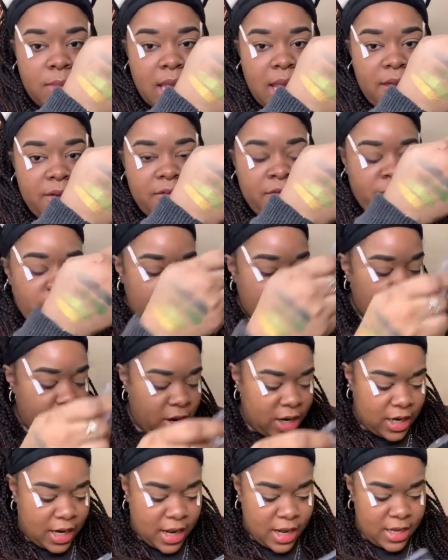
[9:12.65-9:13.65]

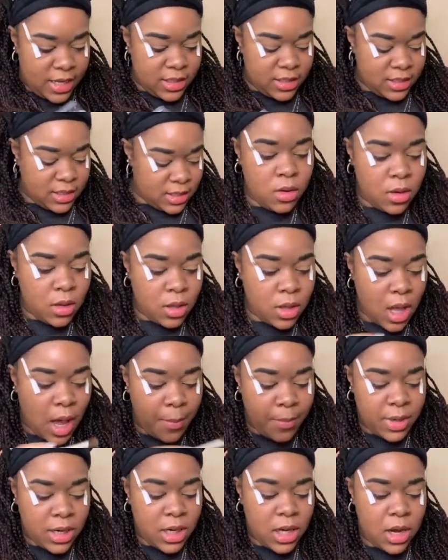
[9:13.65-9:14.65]
Very nice. I'm
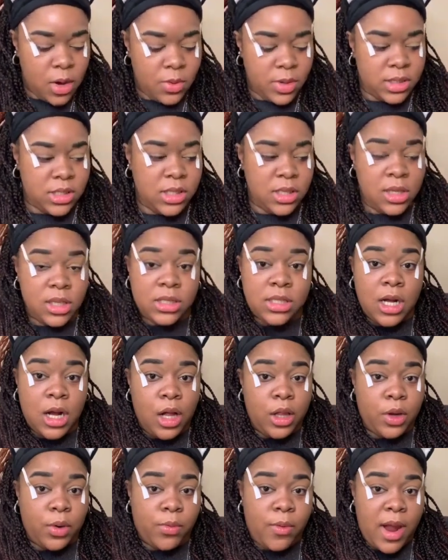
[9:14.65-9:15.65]
going to go into this
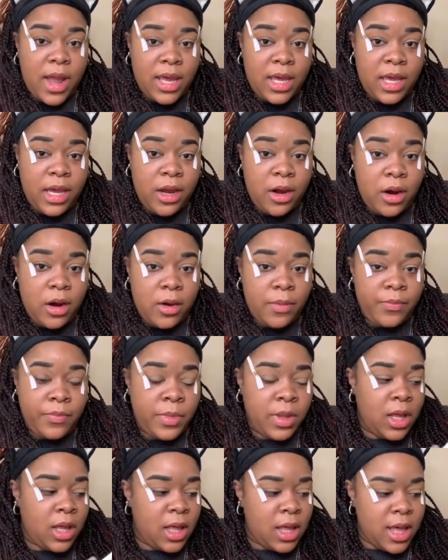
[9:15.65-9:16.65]
color right here
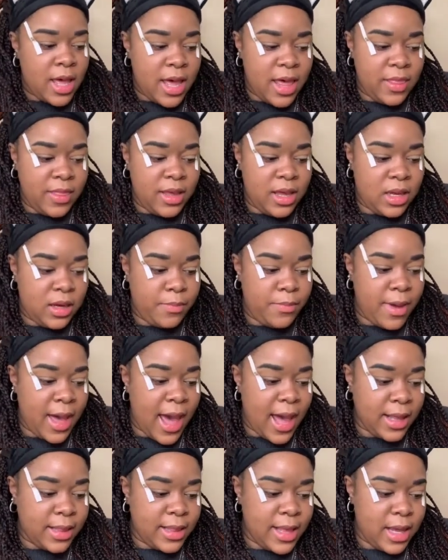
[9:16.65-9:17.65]
and then
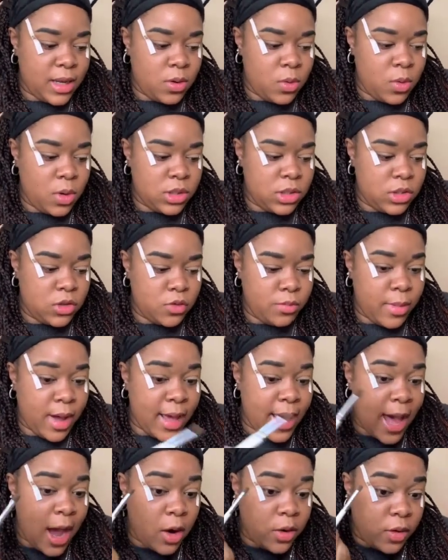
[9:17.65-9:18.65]
pack that onto
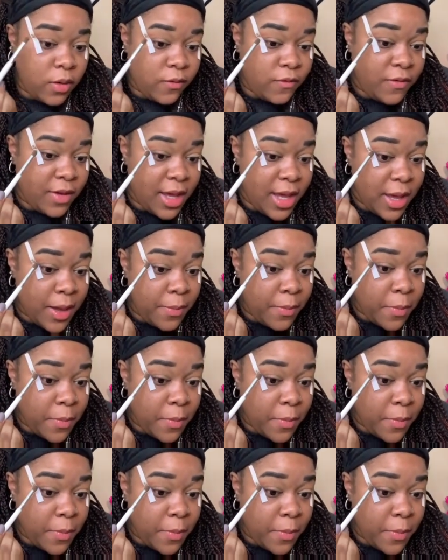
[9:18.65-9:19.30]
my outer V.